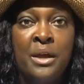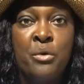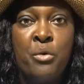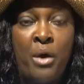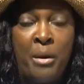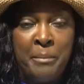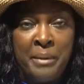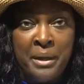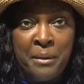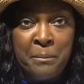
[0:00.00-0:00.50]

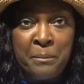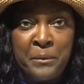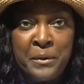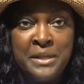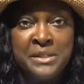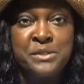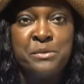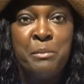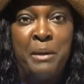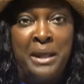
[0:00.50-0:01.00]
Kwamel
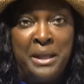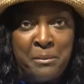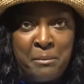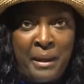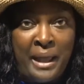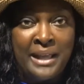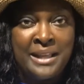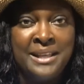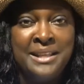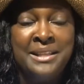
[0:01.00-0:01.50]
Prince made it
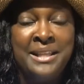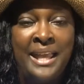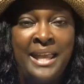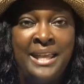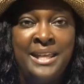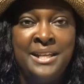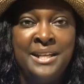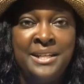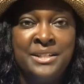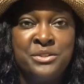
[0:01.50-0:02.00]
back in the
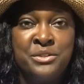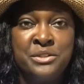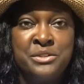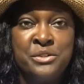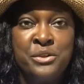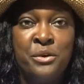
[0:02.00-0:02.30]
800.